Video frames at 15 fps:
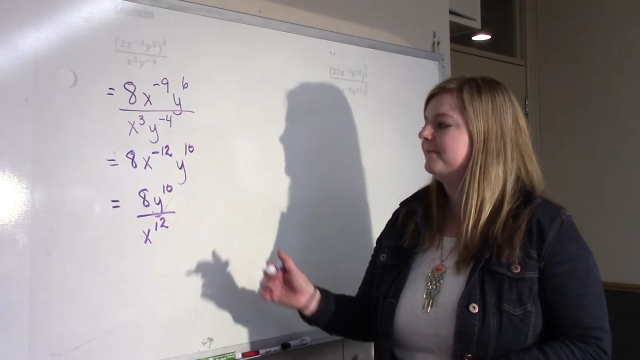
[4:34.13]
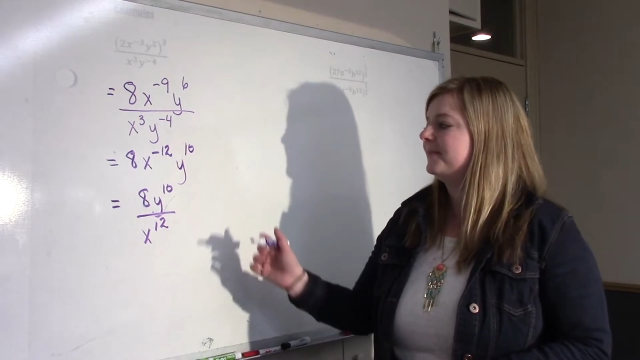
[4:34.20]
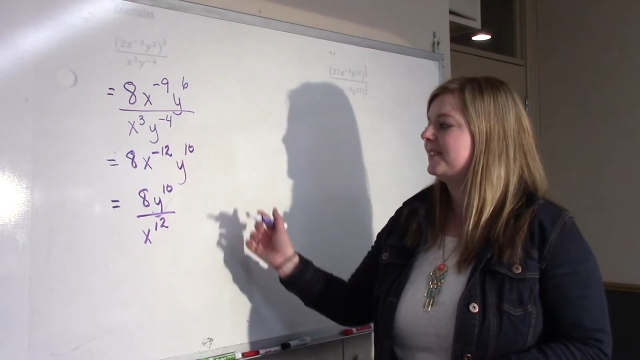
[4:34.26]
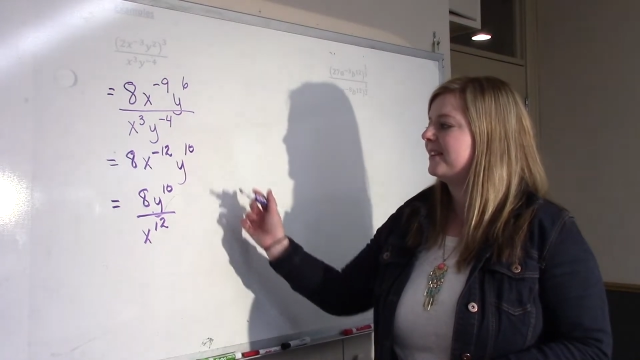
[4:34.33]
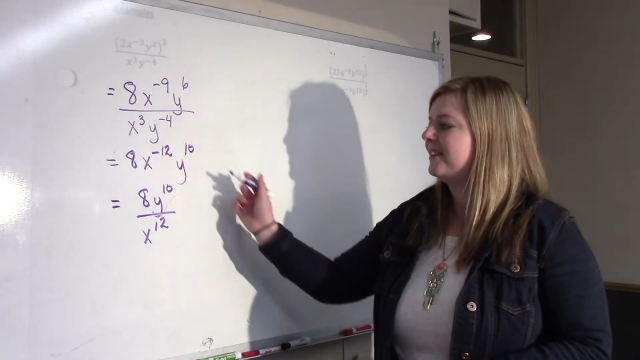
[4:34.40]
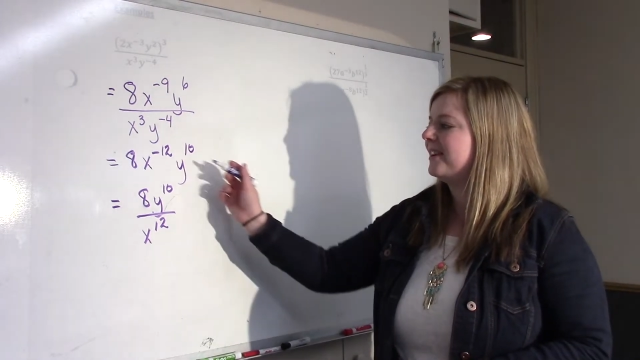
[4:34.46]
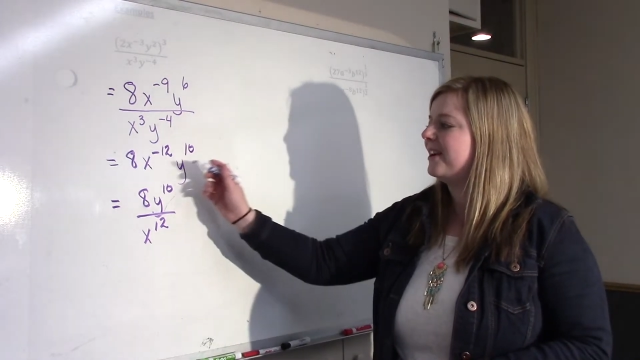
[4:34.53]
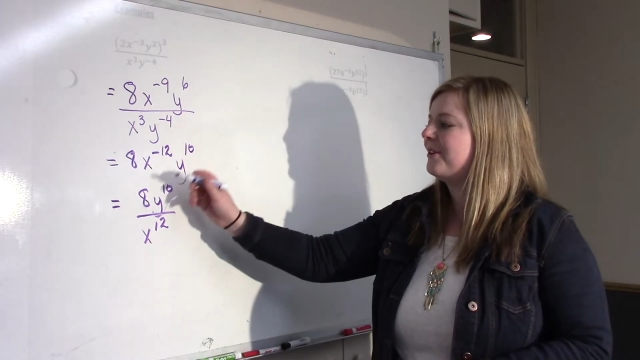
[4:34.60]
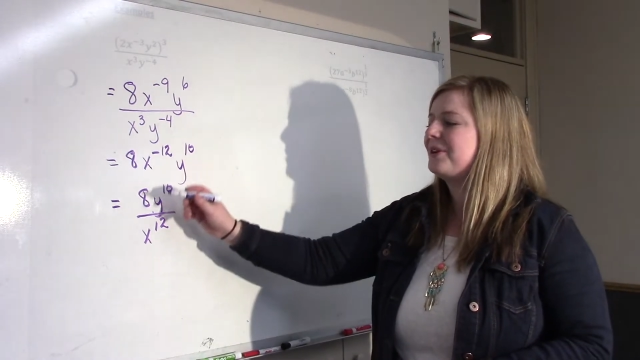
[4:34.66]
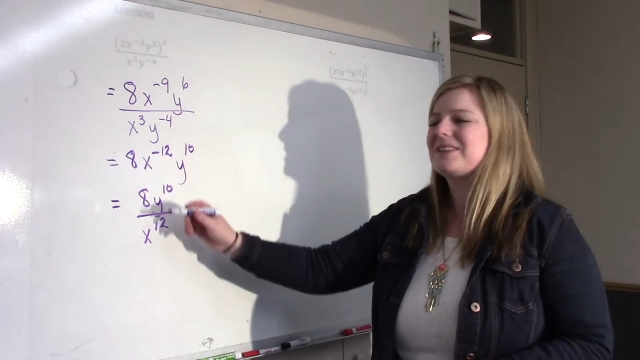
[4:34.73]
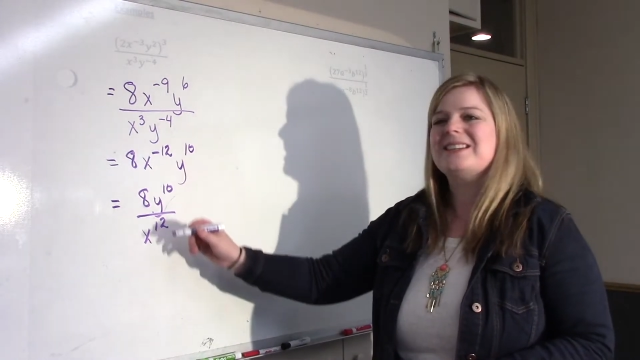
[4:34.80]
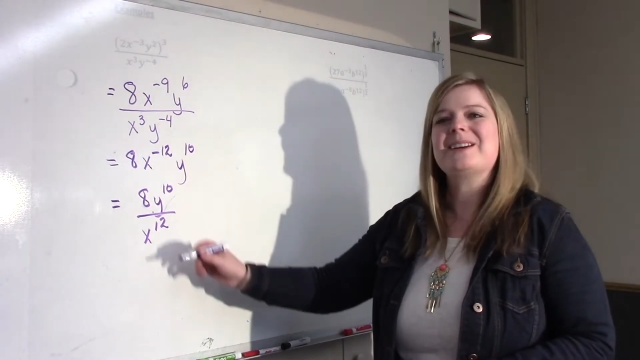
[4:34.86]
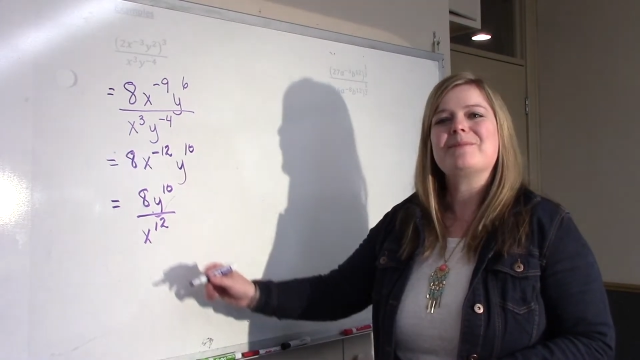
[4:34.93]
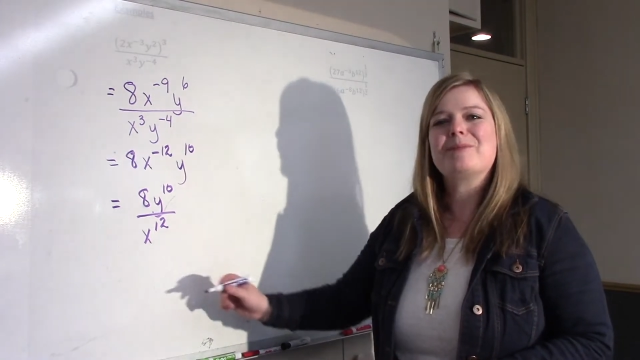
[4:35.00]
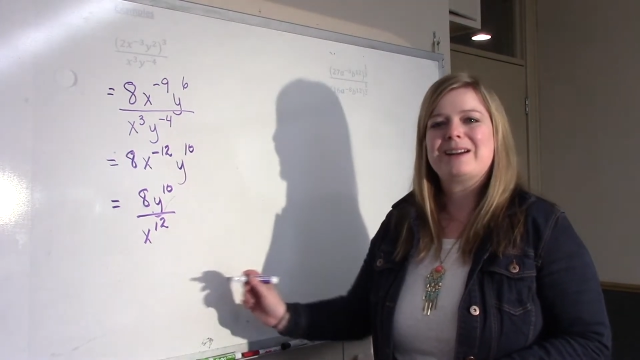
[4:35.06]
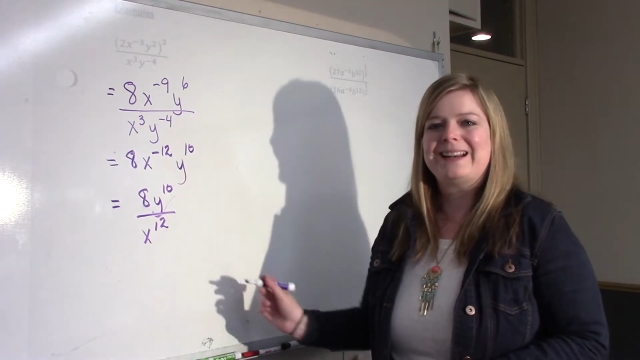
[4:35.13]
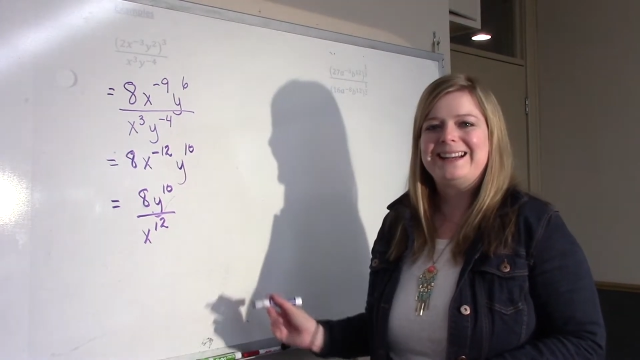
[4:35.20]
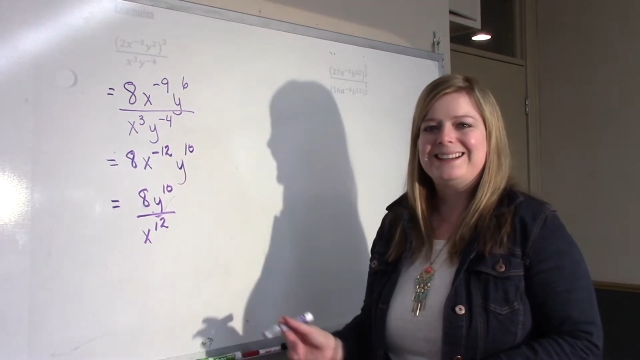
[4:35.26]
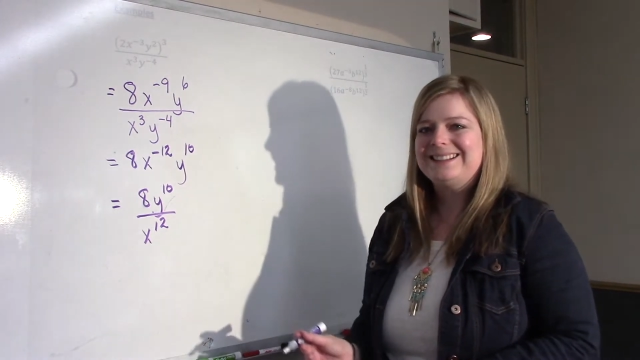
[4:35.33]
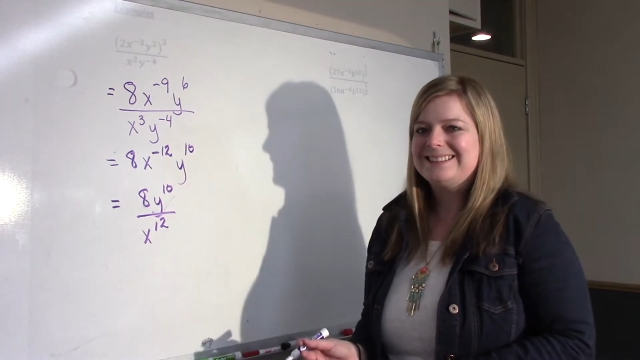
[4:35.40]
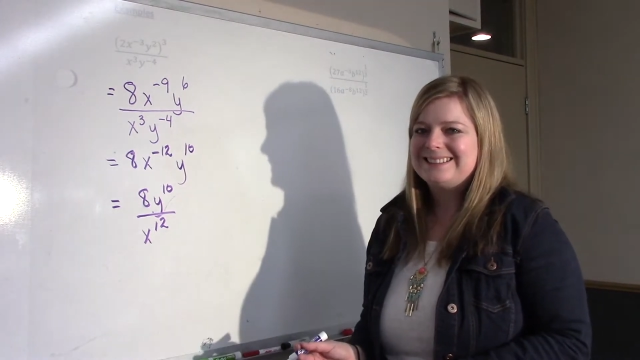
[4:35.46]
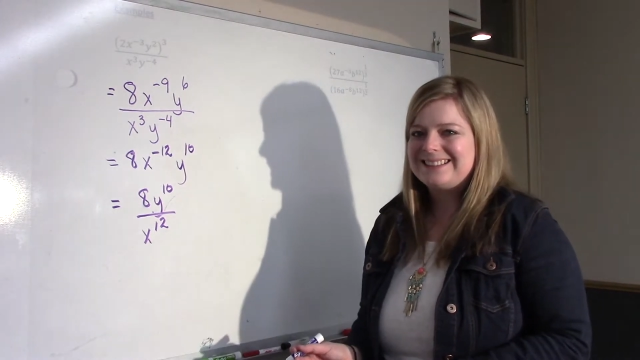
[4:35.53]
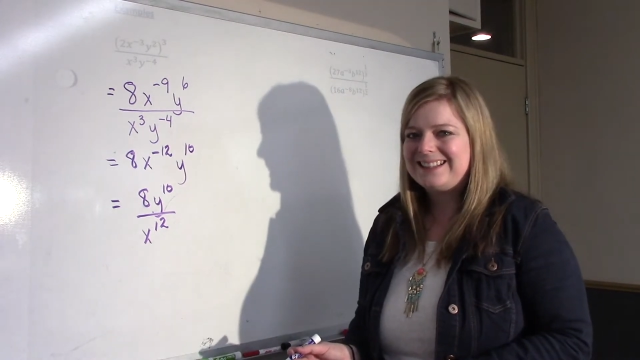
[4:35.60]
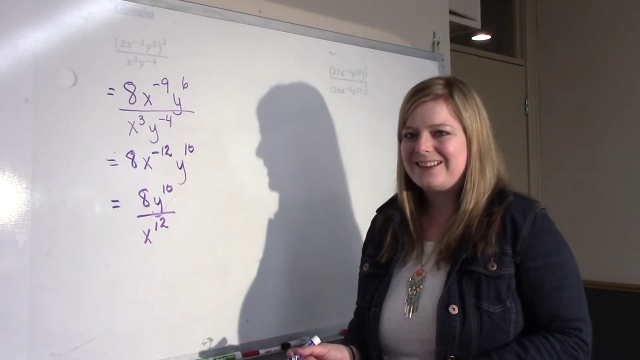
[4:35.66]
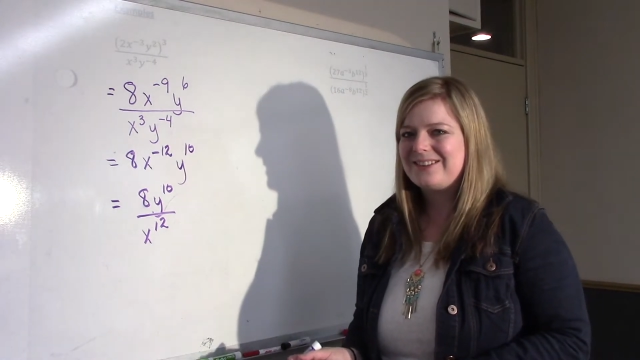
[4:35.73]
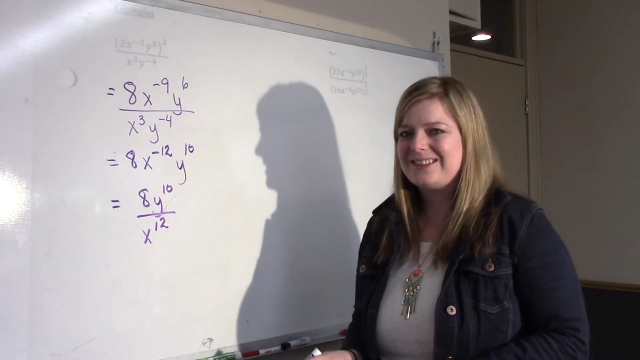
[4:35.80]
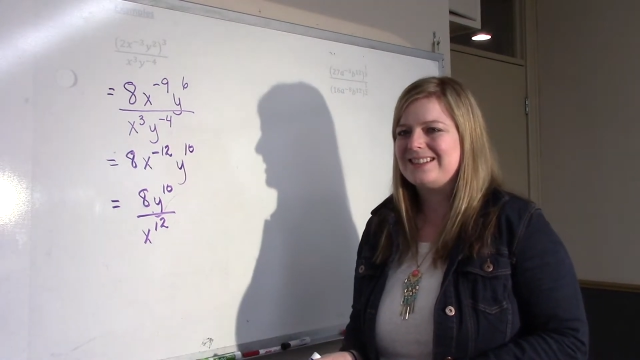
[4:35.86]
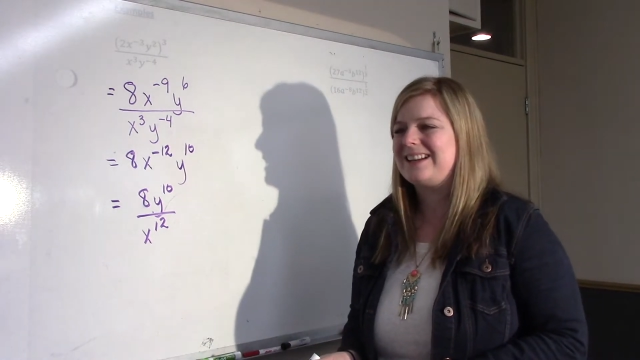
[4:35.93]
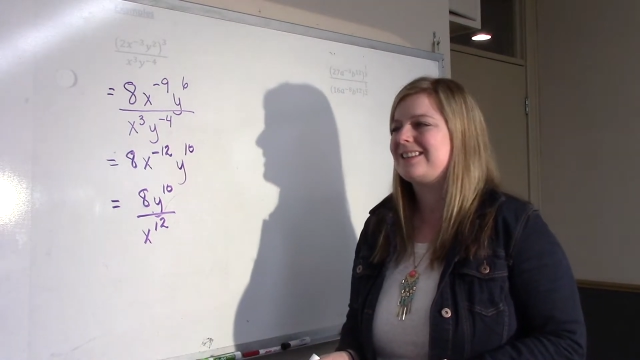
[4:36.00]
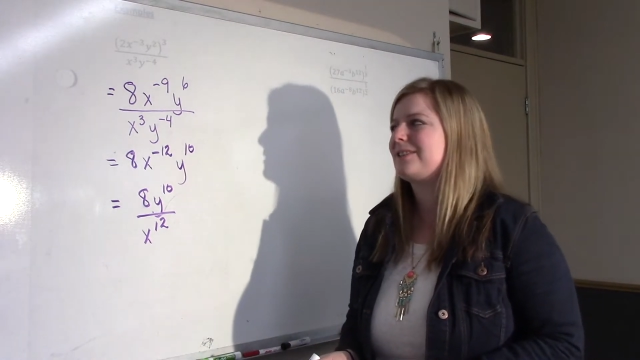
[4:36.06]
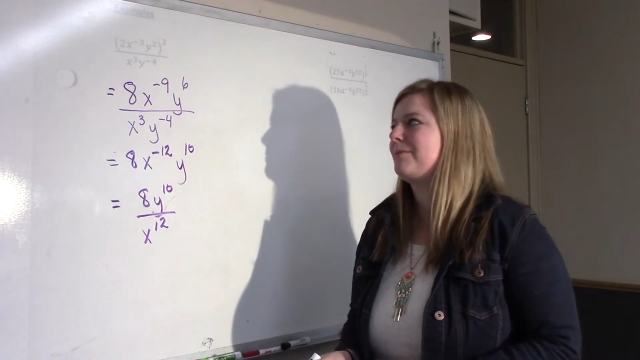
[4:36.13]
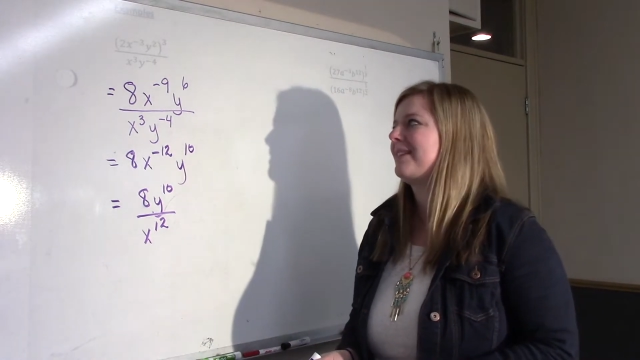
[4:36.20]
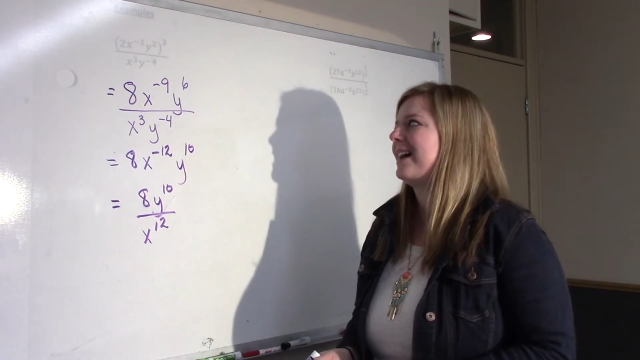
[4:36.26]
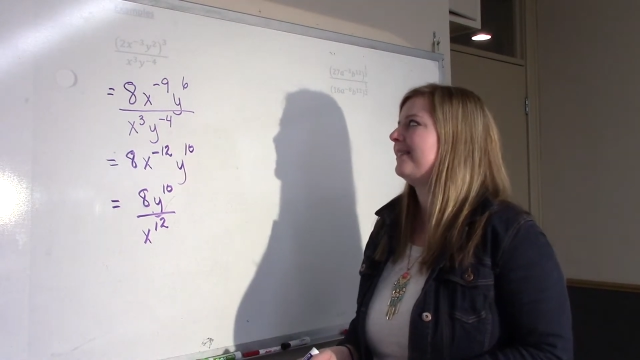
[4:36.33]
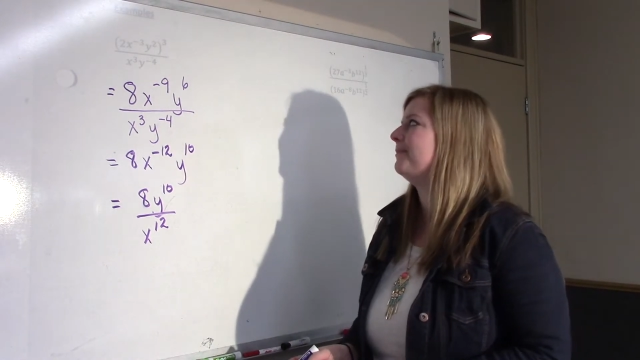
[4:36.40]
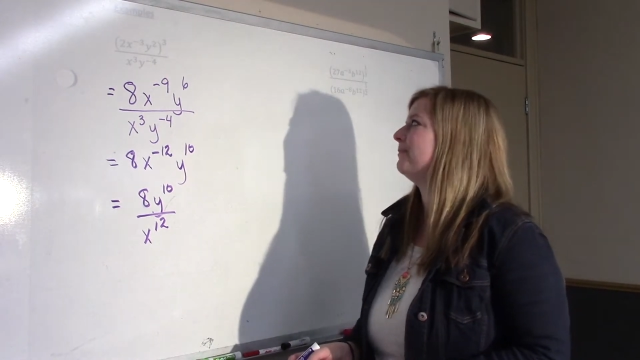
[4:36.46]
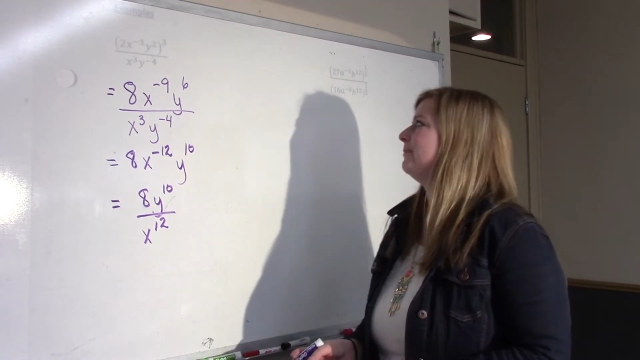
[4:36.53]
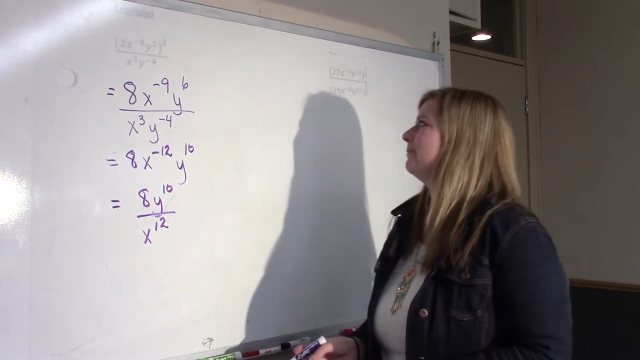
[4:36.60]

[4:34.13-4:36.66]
So there you go, isn't it pretty? See, that one's not so bad.